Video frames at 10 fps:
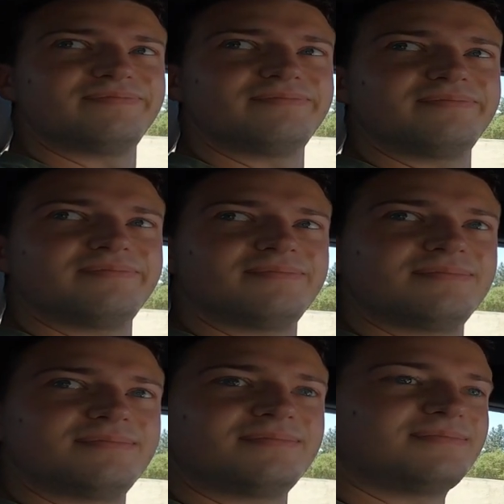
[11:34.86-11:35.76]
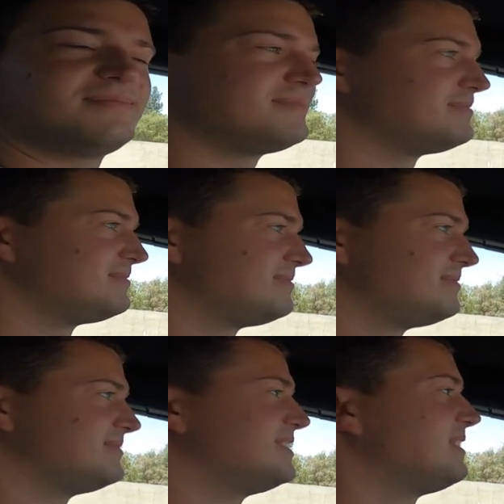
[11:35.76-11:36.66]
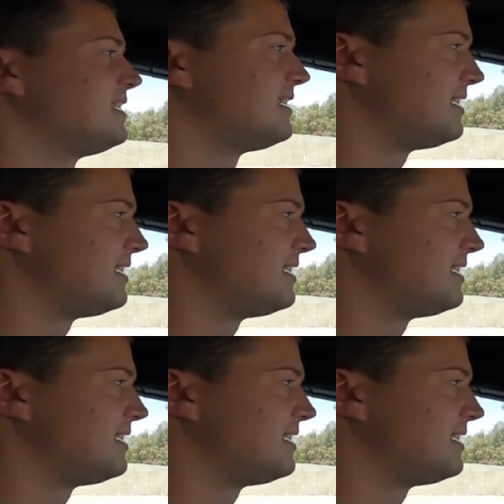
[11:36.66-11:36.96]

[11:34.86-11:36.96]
Yeah, that's what I just said. It makes me feel wet.